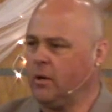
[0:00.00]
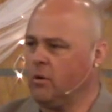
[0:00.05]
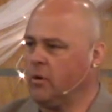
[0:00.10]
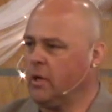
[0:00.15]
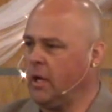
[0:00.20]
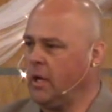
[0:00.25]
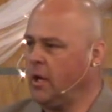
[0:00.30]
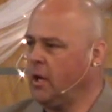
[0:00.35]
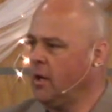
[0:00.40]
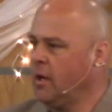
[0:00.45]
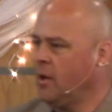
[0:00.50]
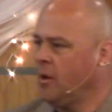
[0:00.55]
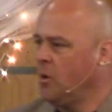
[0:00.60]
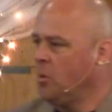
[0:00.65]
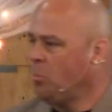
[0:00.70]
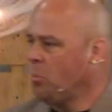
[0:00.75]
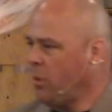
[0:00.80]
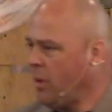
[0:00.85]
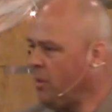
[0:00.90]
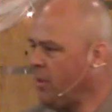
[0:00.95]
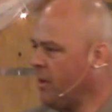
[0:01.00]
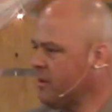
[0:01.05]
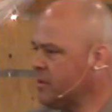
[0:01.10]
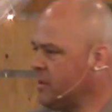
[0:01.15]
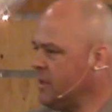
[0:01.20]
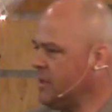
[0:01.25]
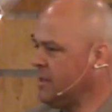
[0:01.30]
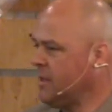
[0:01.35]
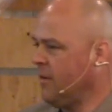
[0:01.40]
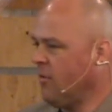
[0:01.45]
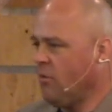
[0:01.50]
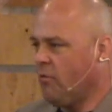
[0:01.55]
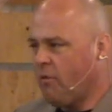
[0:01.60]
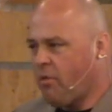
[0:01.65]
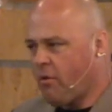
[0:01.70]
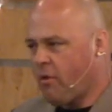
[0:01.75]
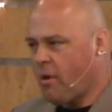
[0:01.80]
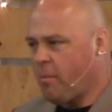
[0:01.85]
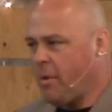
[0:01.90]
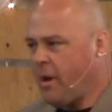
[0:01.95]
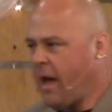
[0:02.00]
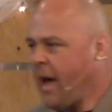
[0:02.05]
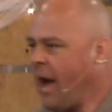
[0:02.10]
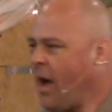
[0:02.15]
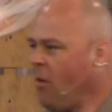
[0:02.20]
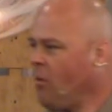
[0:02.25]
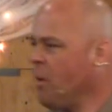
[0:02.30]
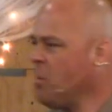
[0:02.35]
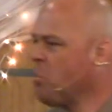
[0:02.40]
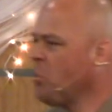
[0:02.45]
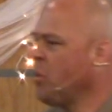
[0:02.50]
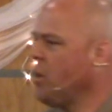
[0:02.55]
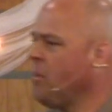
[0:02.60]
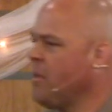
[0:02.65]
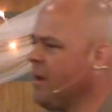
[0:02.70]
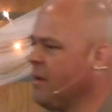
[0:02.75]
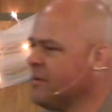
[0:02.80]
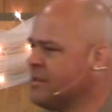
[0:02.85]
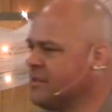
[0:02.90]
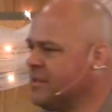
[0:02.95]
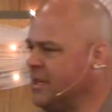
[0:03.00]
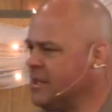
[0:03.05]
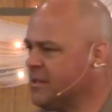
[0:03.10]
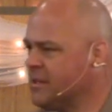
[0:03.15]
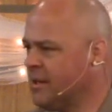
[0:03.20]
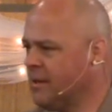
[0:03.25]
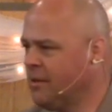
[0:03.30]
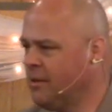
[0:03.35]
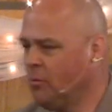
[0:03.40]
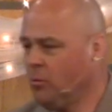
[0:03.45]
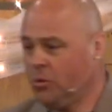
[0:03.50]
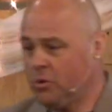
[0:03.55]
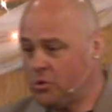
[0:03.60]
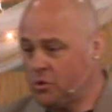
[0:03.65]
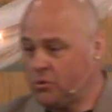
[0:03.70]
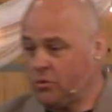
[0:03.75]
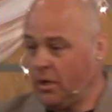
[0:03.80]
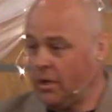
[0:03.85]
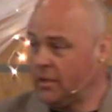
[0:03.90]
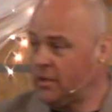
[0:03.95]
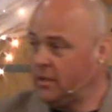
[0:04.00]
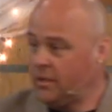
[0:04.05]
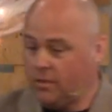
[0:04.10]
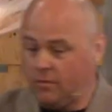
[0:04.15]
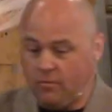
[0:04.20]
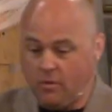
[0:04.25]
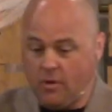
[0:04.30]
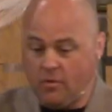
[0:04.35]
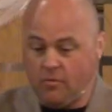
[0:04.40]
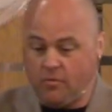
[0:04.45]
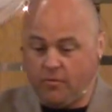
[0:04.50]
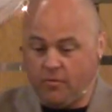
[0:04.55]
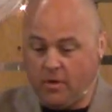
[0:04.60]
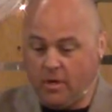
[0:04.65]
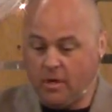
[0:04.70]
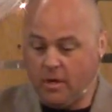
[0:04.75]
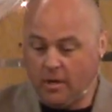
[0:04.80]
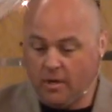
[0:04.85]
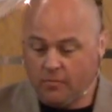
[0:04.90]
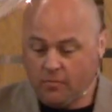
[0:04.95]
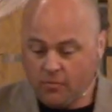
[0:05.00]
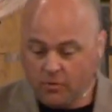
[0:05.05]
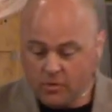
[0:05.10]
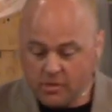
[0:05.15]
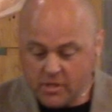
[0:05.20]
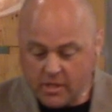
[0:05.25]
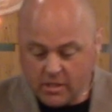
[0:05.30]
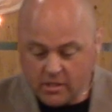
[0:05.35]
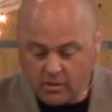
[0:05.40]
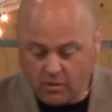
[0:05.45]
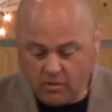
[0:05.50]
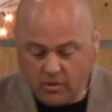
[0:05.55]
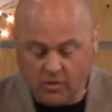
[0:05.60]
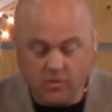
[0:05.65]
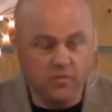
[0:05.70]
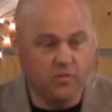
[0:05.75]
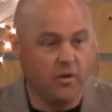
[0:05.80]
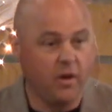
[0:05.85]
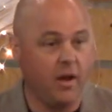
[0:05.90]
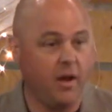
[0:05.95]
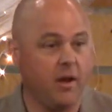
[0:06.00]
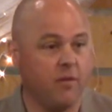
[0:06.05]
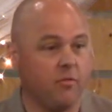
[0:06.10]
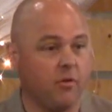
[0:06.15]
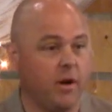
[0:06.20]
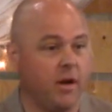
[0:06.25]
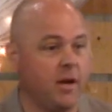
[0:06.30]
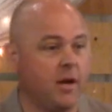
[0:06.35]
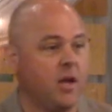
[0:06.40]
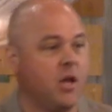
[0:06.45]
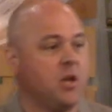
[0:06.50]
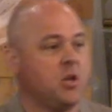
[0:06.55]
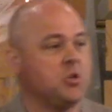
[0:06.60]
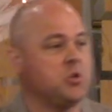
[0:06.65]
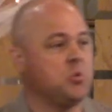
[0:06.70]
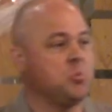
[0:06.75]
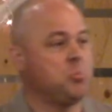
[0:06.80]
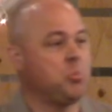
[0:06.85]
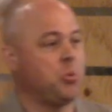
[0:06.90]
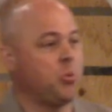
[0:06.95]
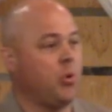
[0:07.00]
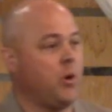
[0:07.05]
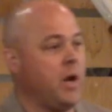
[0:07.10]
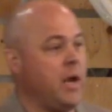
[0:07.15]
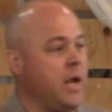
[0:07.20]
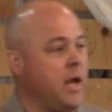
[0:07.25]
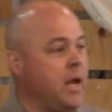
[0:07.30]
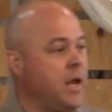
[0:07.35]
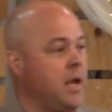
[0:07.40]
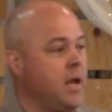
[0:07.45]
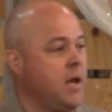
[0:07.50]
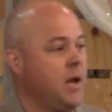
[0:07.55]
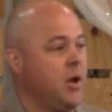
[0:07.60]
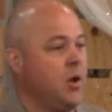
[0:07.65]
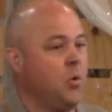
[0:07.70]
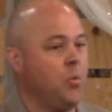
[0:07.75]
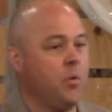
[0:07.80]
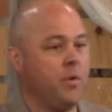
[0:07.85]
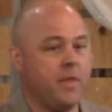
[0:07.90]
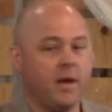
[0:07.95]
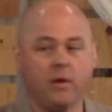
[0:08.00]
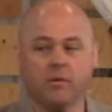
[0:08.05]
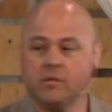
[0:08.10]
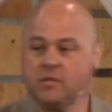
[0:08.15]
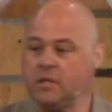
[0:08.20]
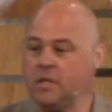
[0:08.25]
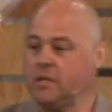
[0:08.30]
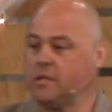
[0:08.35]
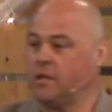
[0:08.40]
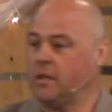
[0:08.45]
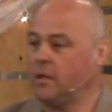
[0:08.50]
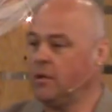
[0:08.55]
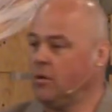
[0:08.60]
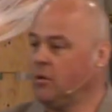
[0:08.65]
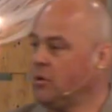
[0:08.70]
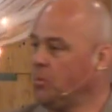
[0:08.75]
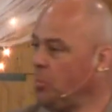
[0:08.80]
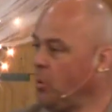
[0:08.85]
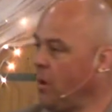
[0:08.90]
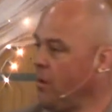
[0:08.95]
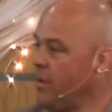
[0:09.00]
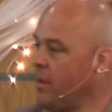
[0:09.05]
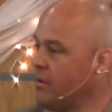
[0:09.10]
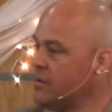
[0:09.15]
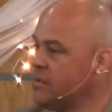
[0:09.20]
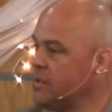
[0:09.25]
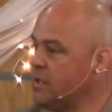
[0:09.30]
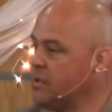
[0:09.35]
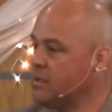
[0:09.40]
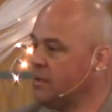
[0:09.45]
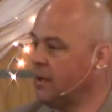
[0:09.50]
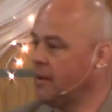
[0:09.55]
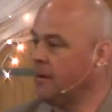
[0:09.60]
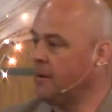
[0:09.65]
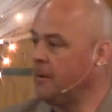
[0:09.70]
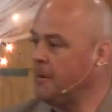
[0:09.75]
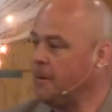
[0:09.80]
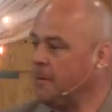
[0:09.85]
that okay? pray without ceasing. Have you ever thought about how do I pray without ceasing? We're instructed in, in, in 1 Thessalonians 5, right? To pray without ceasing. You're to pray without ceasing.